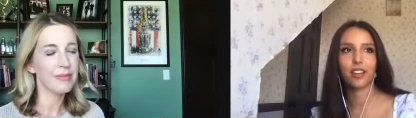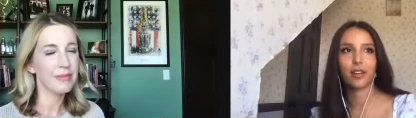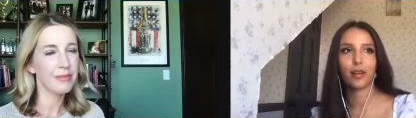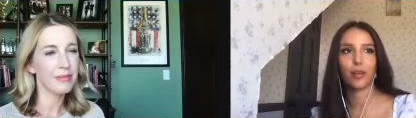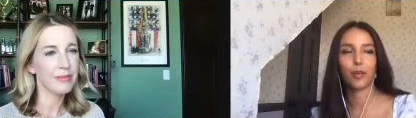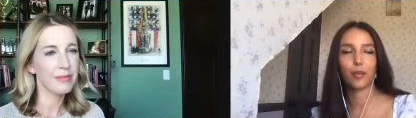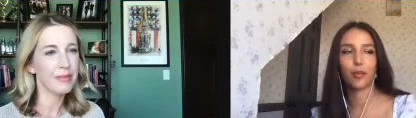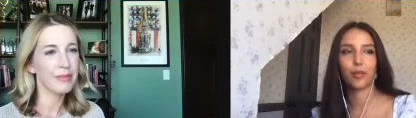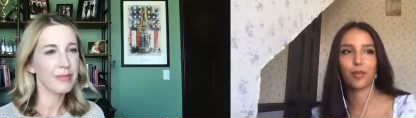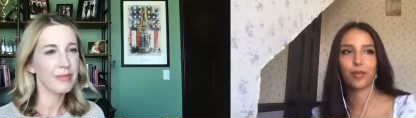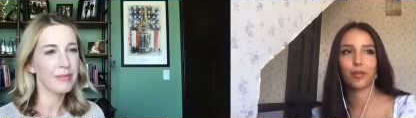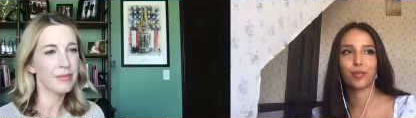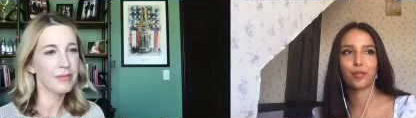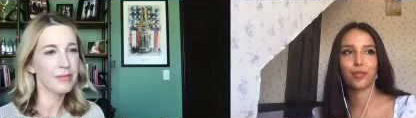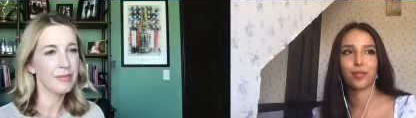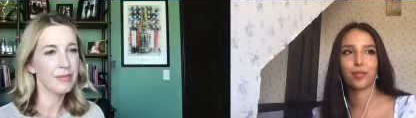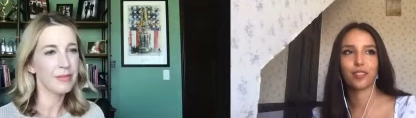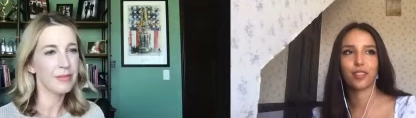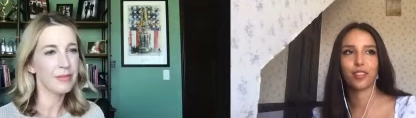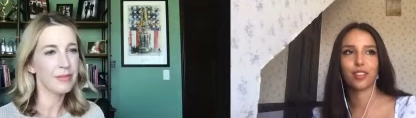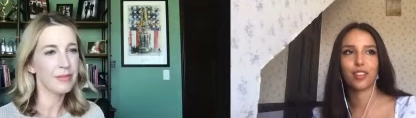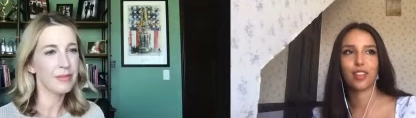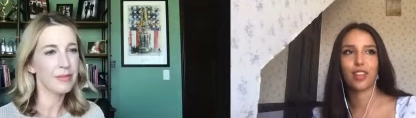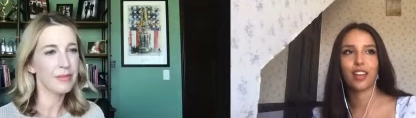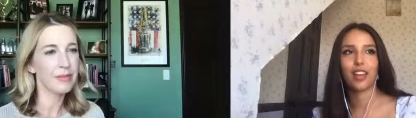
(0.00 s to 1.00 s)
Speaker 1: Um,
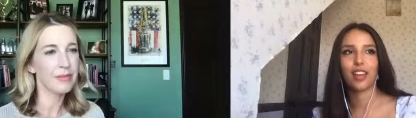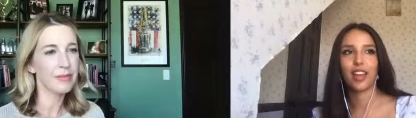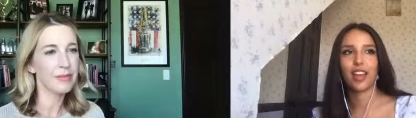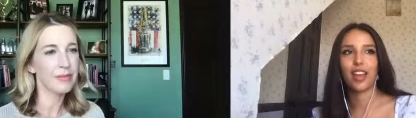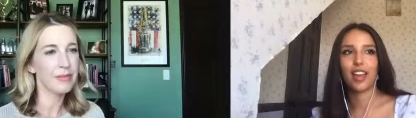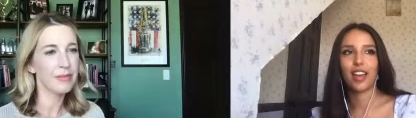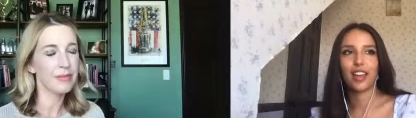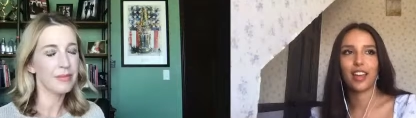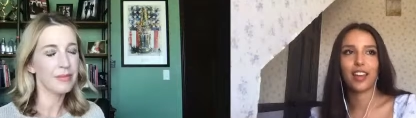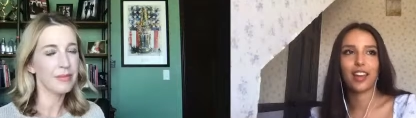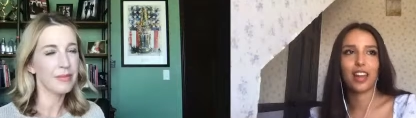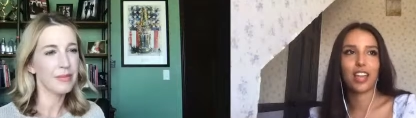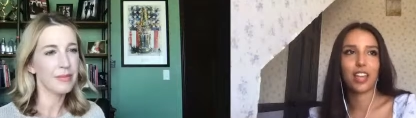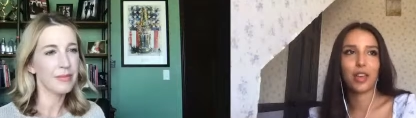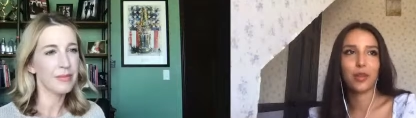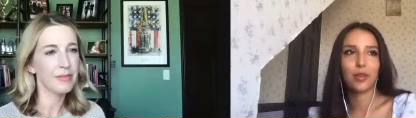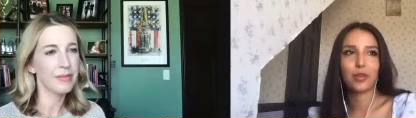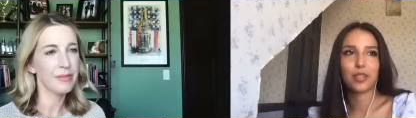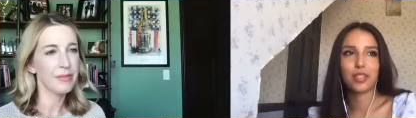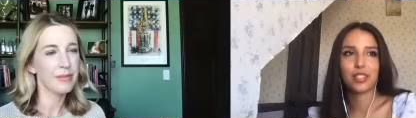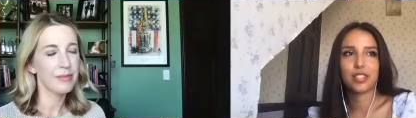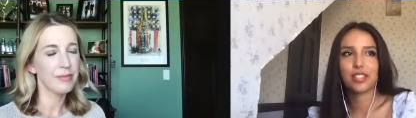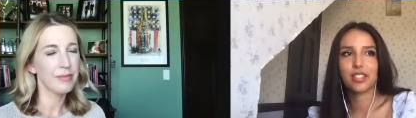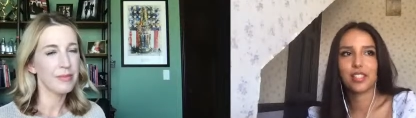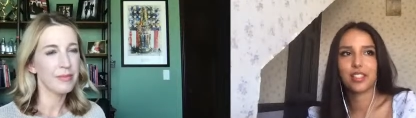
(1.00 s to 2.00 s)
and
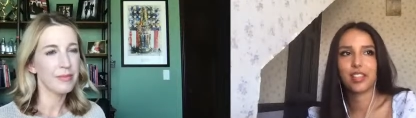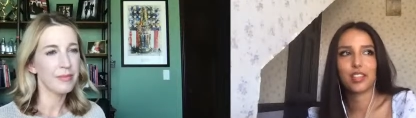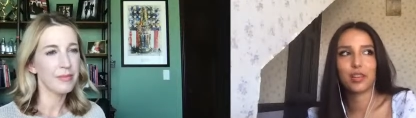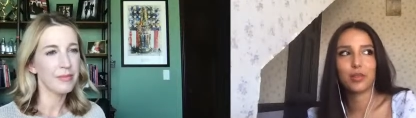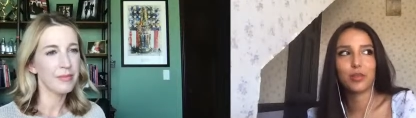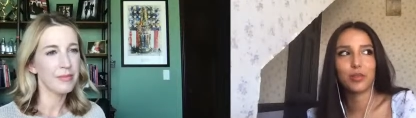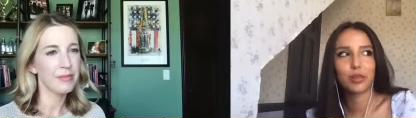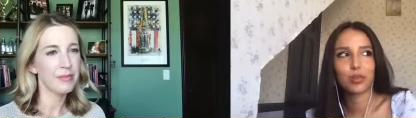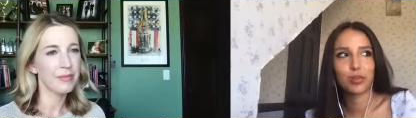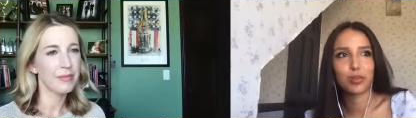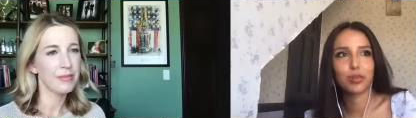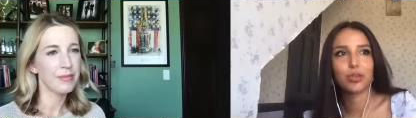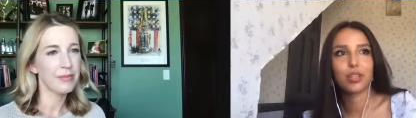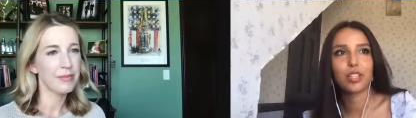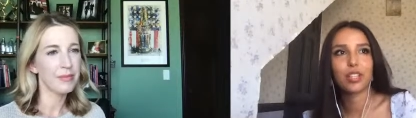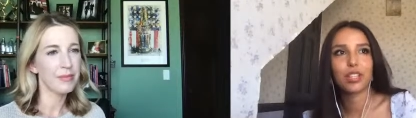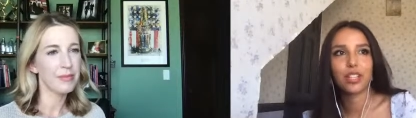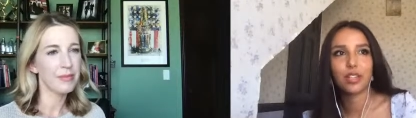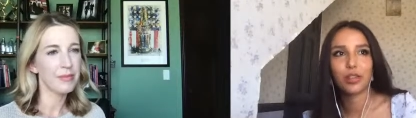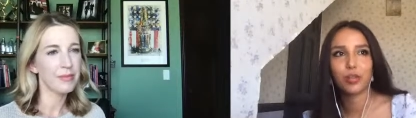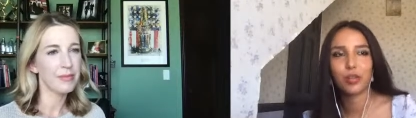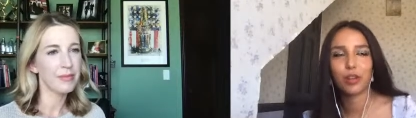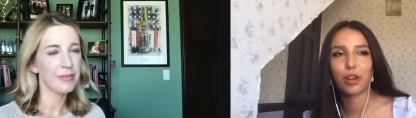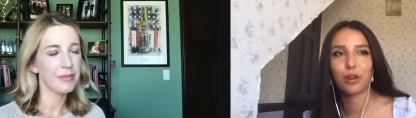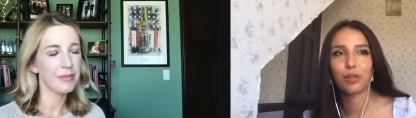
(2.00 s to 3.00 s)
it was it was a
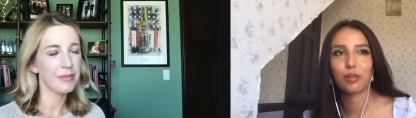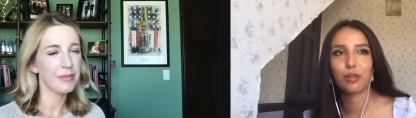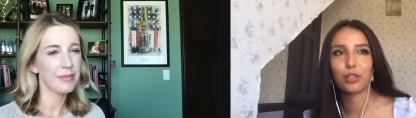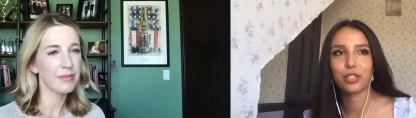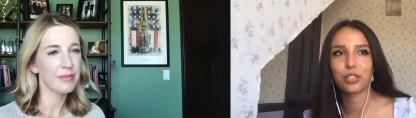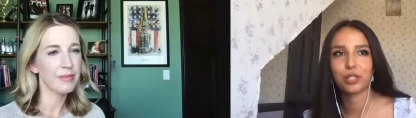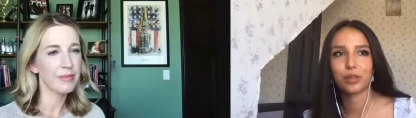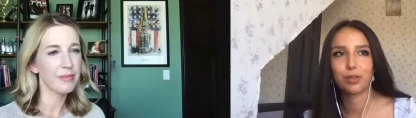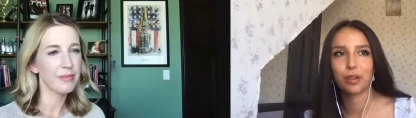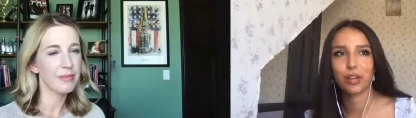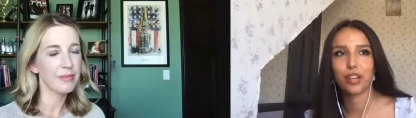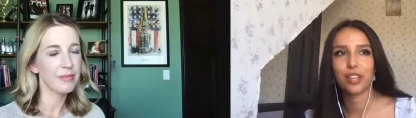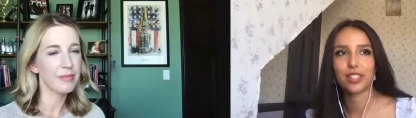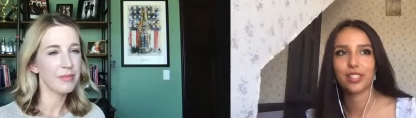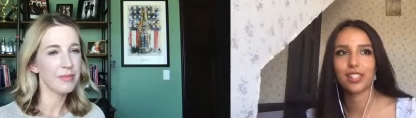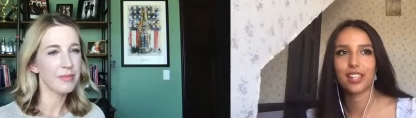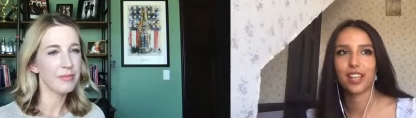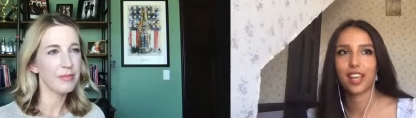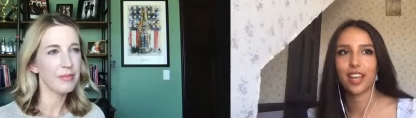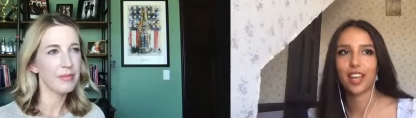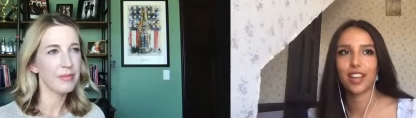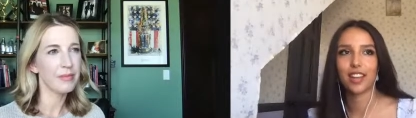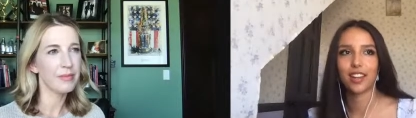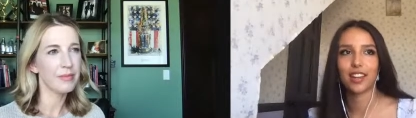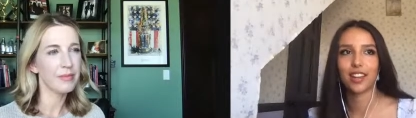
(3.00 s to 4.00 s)
really incredible experience.
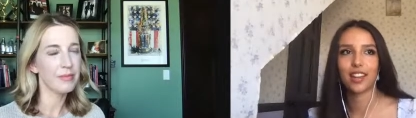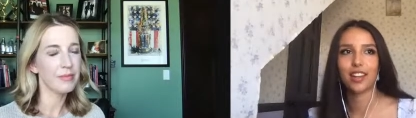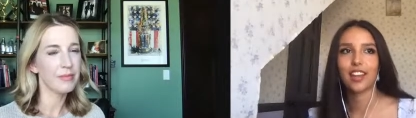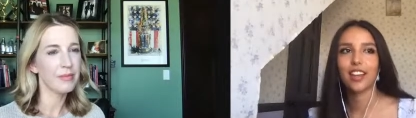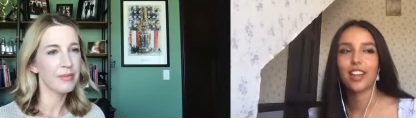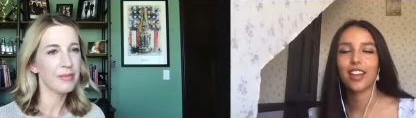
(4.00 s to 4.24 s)
And